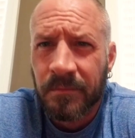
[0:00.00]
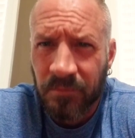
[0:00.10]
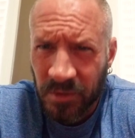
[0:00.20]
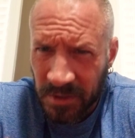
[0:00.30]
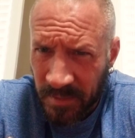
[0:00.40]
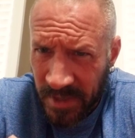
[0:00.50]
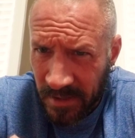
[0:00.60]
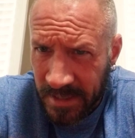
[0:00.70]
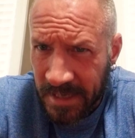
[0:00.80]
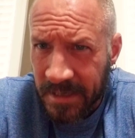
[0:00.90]
just
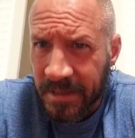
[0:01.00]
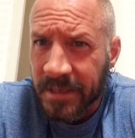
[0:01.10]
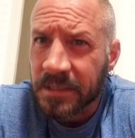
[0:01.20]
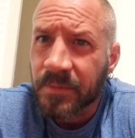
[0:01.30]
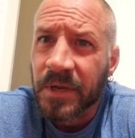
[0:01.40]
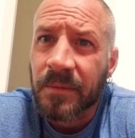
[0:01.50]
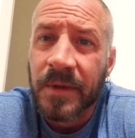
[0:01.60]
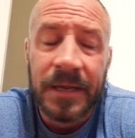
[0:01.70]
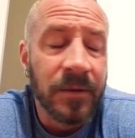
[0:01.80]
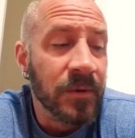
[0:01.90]
barely into this, but I'm
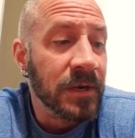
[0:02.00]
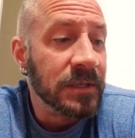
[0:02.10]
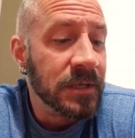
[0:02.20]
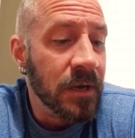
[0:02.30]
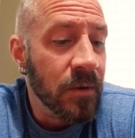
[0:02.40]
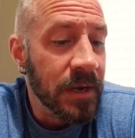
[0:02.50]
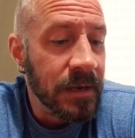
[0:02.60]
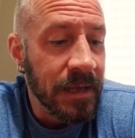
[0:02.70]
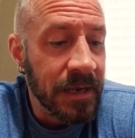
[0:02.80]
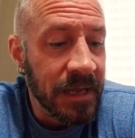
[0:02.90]
liking where it's
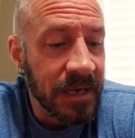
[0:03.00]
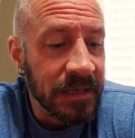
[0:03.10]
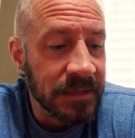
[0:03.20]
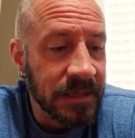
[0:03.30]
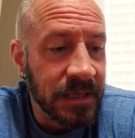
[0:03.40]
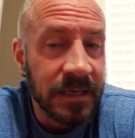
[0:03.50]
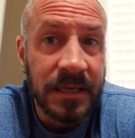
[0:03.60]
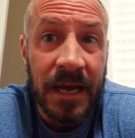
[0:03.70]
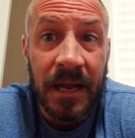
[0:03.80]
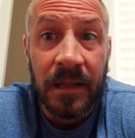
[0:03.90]
going, and it is the
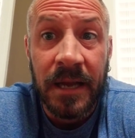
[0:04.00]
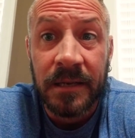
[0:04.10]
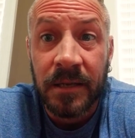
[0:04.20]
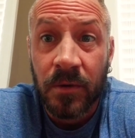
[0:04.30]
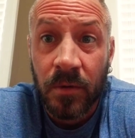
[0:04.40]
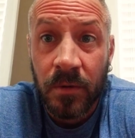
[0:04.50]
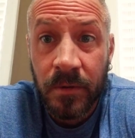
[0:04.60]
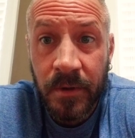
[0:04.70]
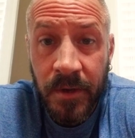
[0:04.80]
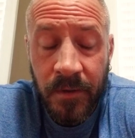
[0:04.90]
dialectical
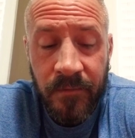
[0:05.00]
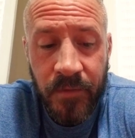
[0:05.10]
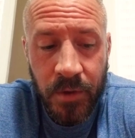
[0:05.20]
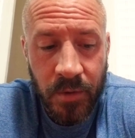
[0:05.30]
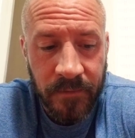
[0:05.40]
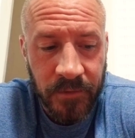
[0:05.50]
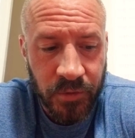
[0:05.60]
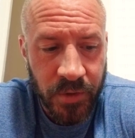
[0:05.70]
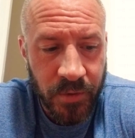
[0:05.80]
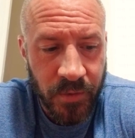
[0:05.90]
view of
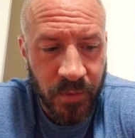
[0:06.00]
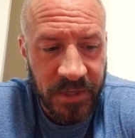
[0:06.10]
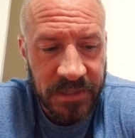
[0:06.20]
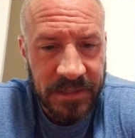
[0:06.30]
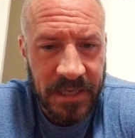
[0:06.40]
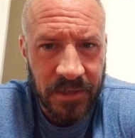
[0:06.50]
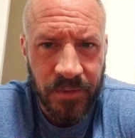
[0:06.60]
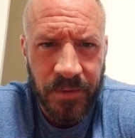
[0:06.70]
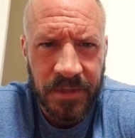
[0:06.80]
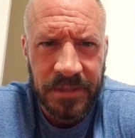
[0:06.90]
truth, which is that
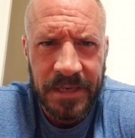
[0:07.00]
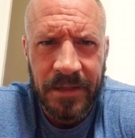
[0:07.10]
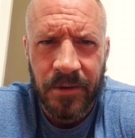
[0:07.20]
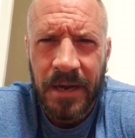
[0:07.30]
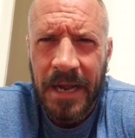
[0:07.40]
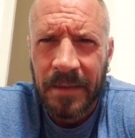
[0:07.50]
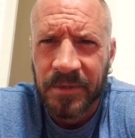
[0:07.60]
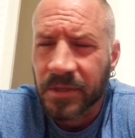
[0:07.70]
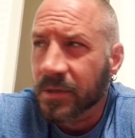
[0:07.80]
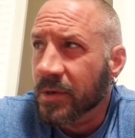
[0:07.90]
truth is neither
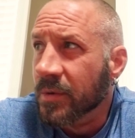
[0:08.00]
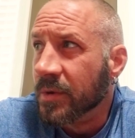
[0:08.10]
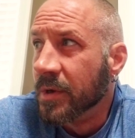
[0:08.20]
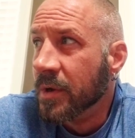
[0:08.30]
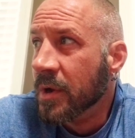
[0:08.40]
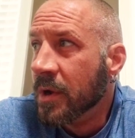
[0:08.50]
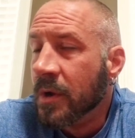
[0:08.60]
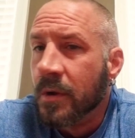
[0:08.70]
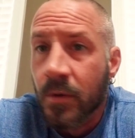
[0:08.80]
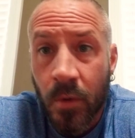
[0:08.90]
absolute
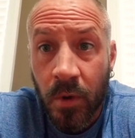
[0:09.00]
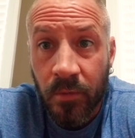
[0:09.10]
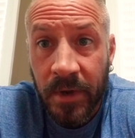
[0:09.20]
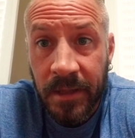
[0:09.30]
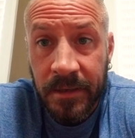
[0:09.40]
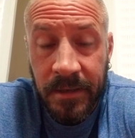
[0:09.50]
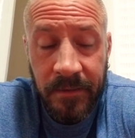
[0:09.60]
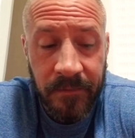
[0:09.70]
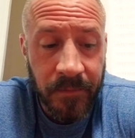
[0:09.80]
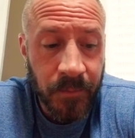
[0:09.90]
nor relative.